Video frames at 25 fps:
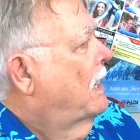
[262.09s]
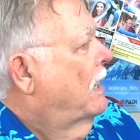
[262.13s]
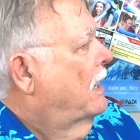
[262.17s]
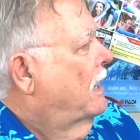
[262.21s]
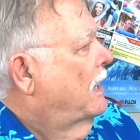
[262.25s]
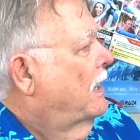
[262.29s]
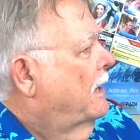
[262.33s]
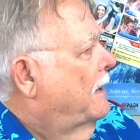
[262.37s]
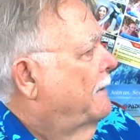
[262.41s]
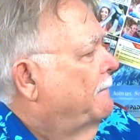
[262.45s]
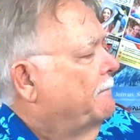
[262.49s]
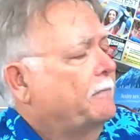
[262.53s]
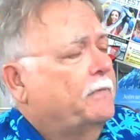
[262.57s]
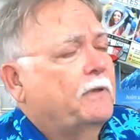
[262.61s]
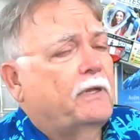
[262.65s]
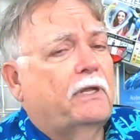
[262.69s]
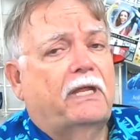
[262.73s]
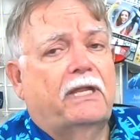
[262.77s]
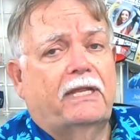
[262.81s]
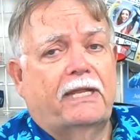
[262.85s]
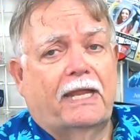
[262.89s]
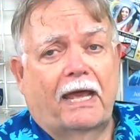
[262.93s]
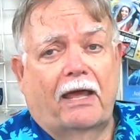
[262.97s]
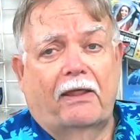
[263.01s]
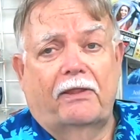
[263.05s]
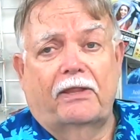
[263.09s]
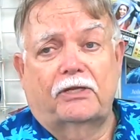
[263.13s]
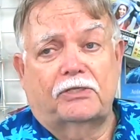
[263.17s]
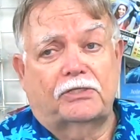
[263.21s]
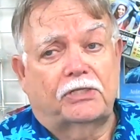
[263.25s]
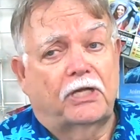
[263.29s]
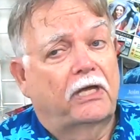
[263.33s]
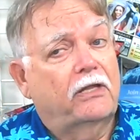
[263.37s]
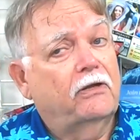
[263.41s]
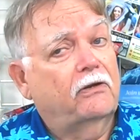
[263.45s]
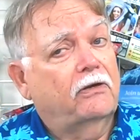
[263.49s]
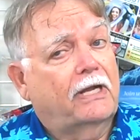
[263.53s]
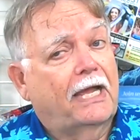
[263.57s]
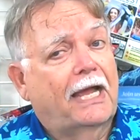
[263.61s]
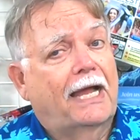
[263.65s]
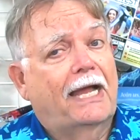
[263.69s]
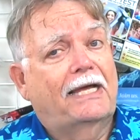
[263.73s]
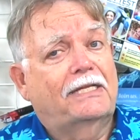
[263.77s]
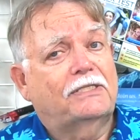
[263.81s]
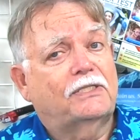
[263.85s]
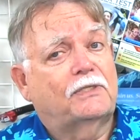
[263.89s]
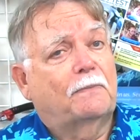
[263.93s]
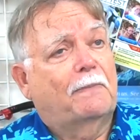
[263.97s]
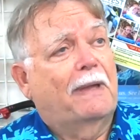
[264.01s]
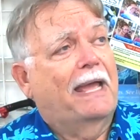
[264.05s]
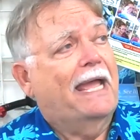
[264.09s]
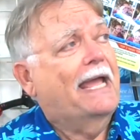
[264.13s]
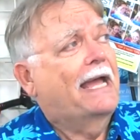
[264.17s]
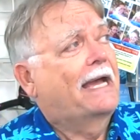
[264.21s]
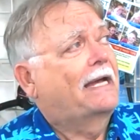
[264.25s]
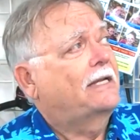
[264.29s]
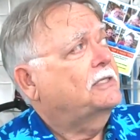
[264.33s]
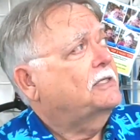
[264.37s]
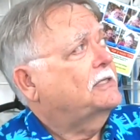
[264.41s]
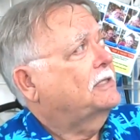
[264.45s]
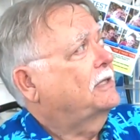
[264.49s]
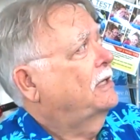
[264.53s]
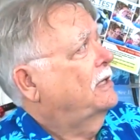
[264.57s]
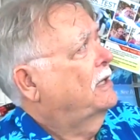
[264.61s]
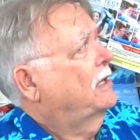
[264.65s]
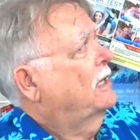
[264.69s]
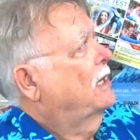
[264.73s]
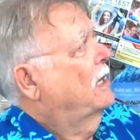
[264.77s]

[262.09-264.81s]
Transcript: Now there's other kinds of masks.